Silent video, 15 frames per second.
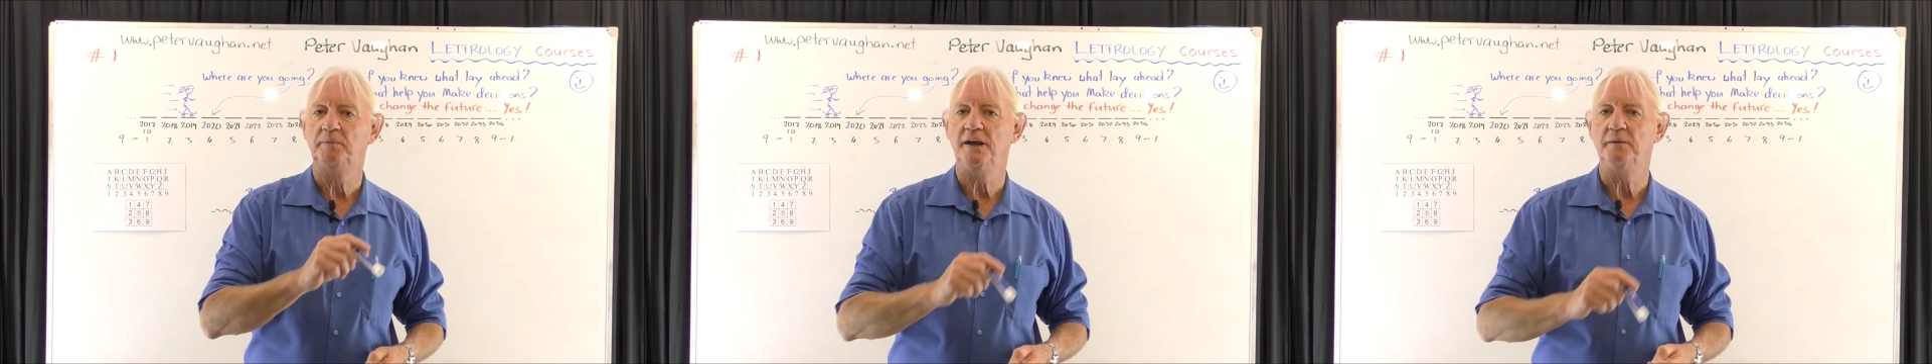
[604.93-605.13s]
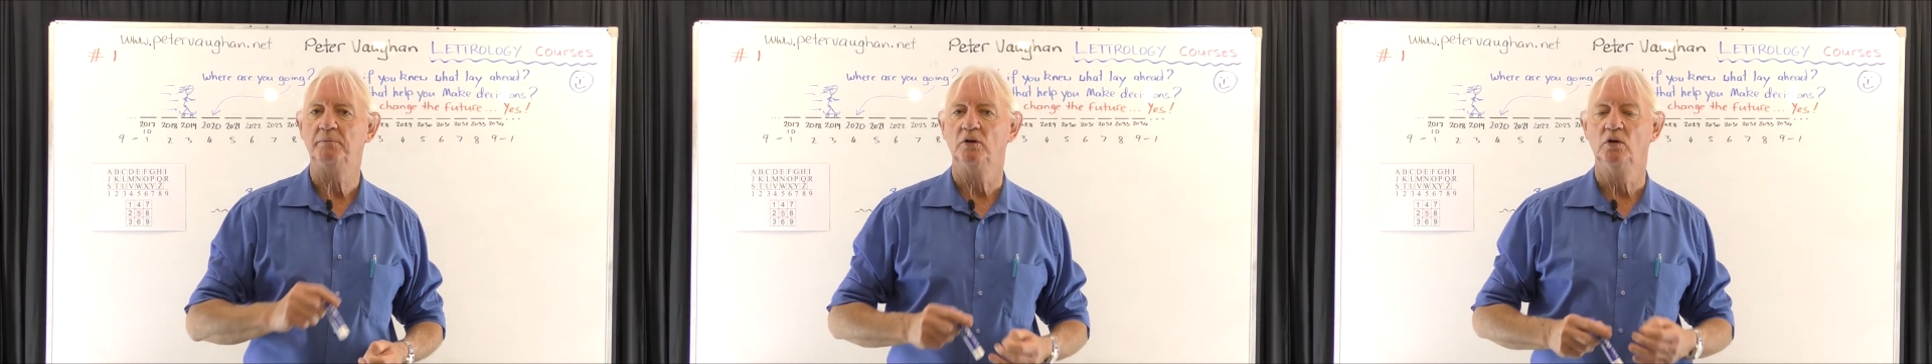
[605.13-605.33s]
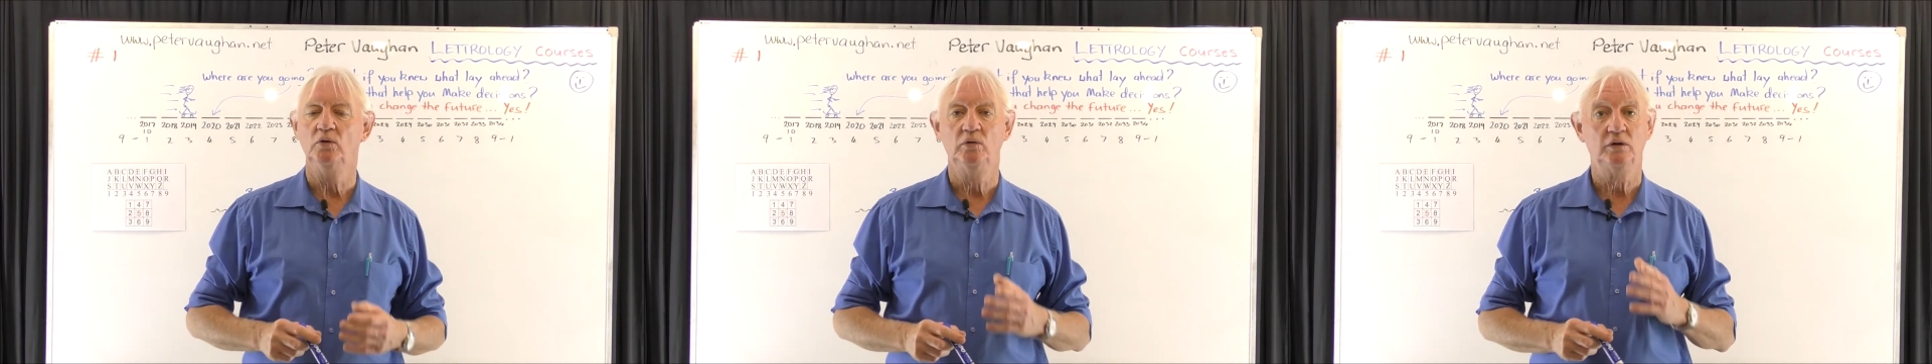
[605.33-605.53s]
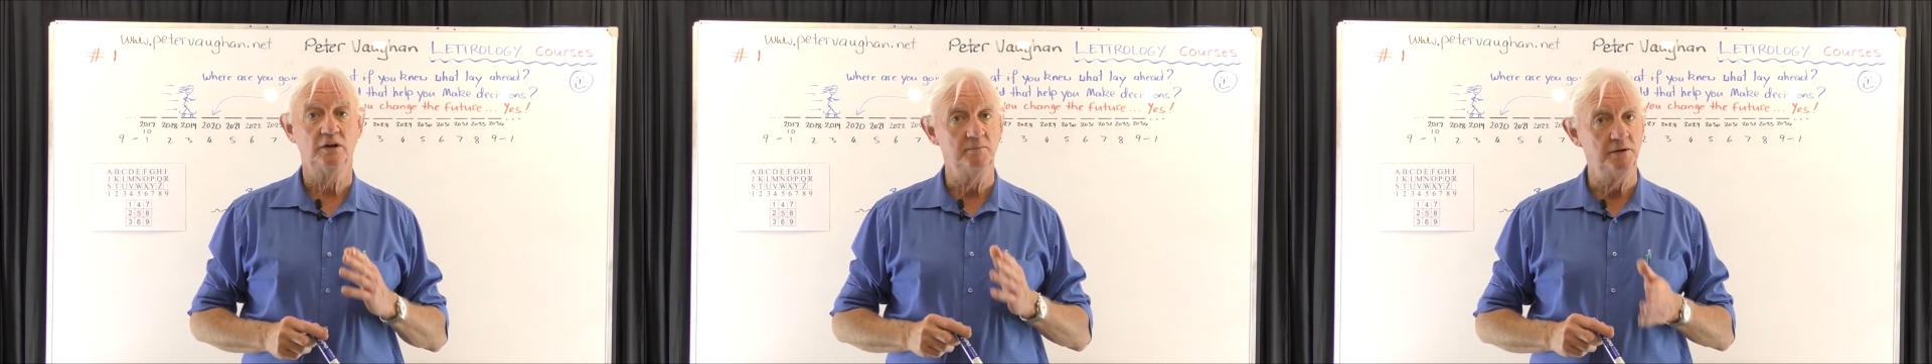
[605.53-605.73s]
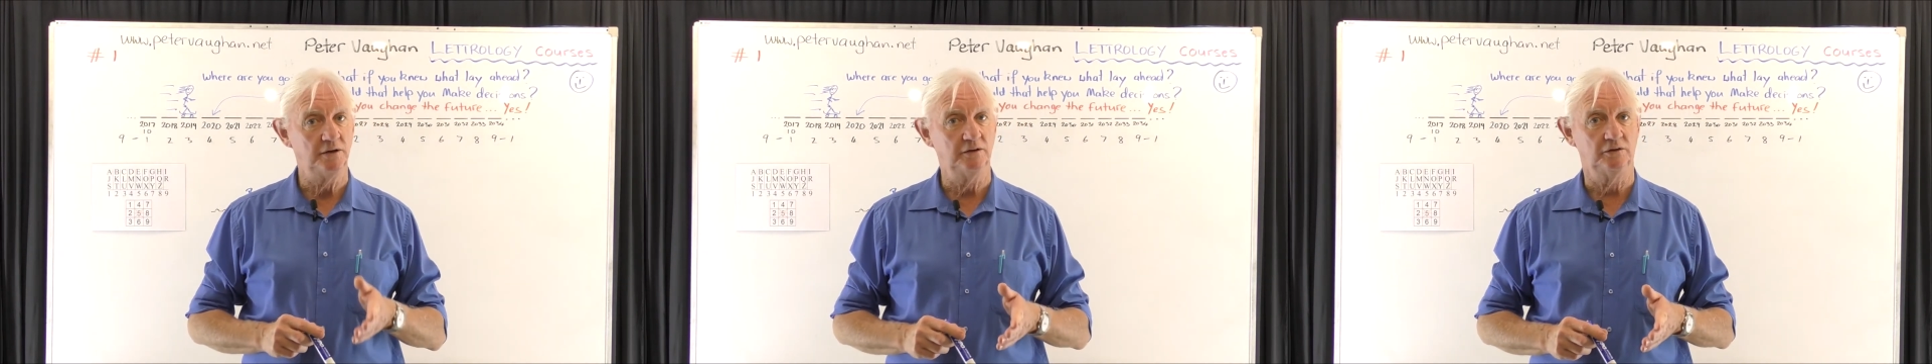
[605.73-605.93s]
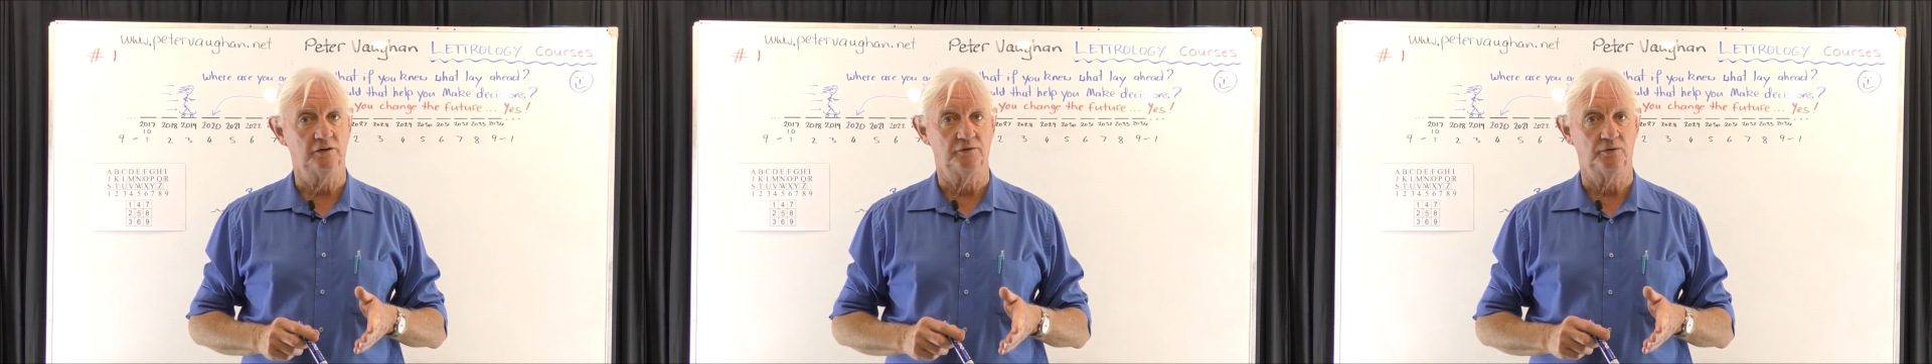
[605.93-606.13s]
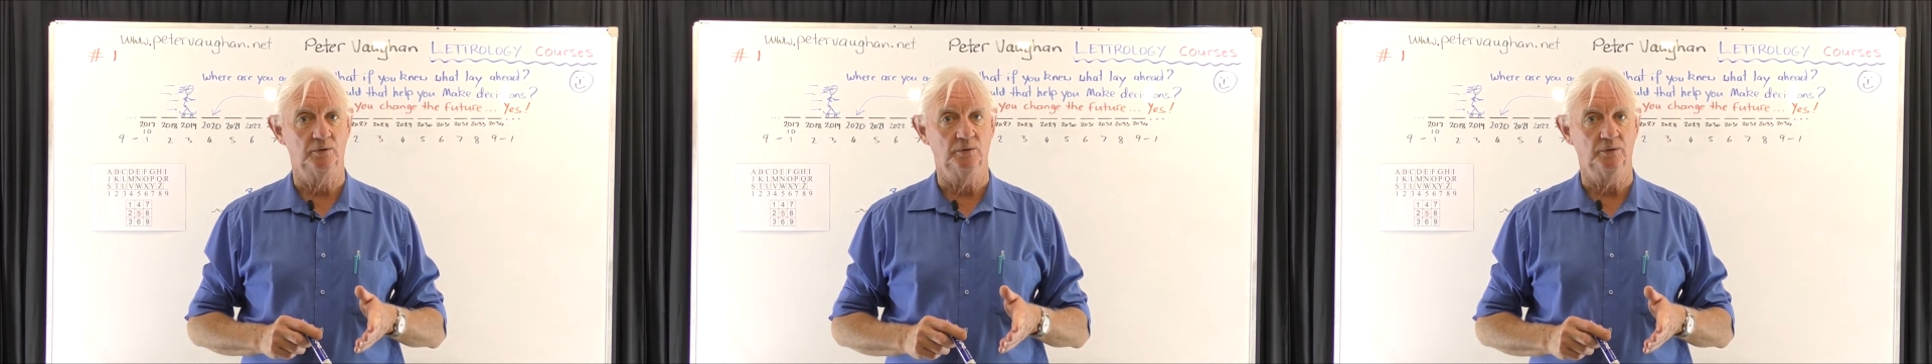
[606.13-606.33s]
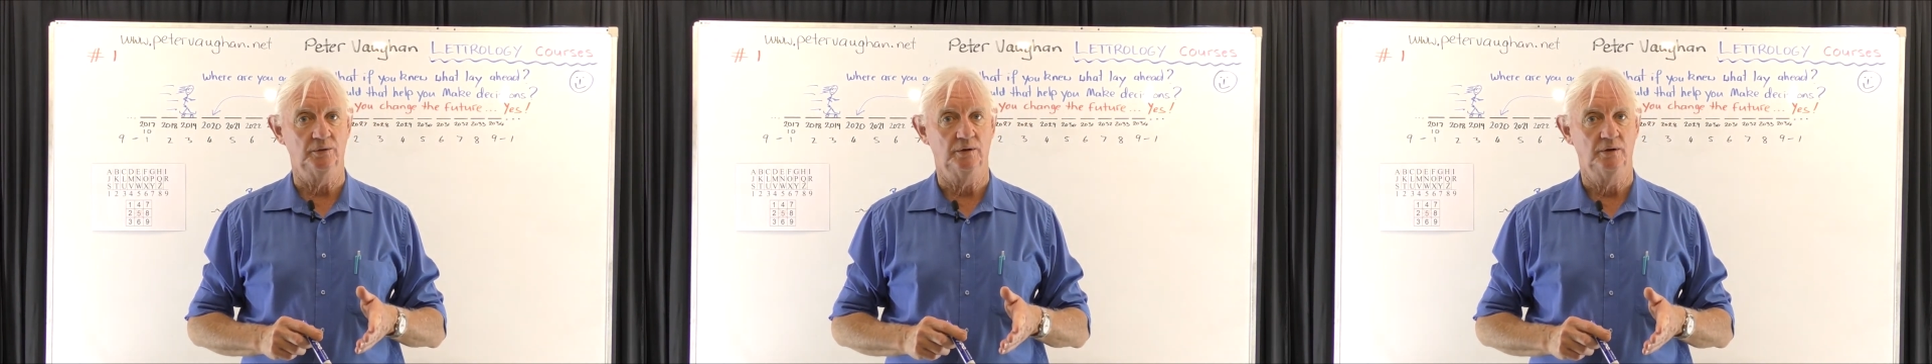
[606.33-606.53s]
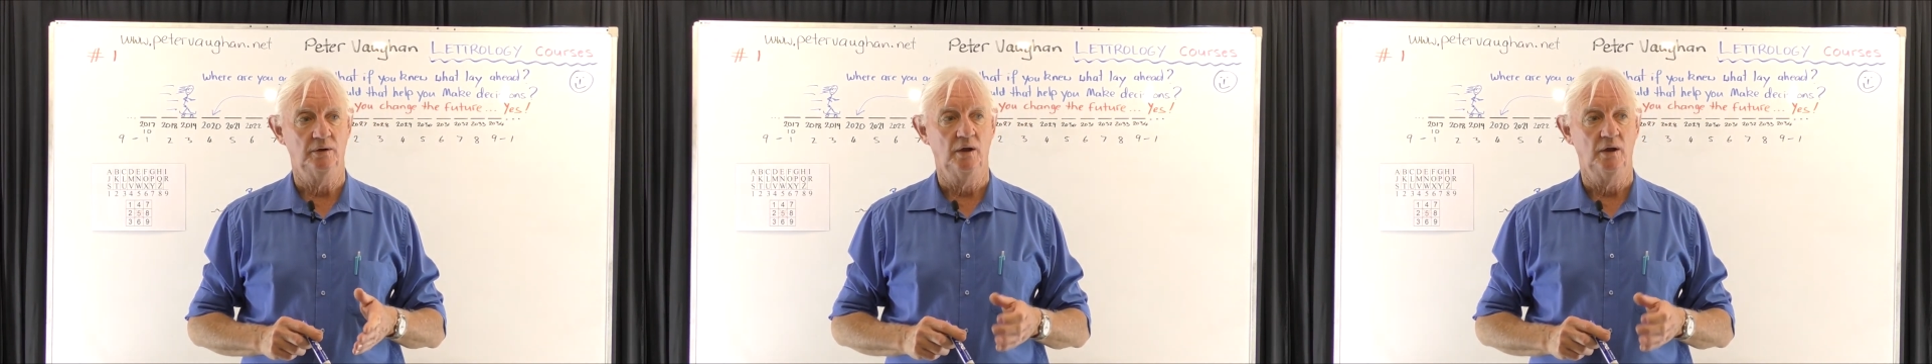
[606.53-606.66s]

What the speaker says: people who committed the fraud.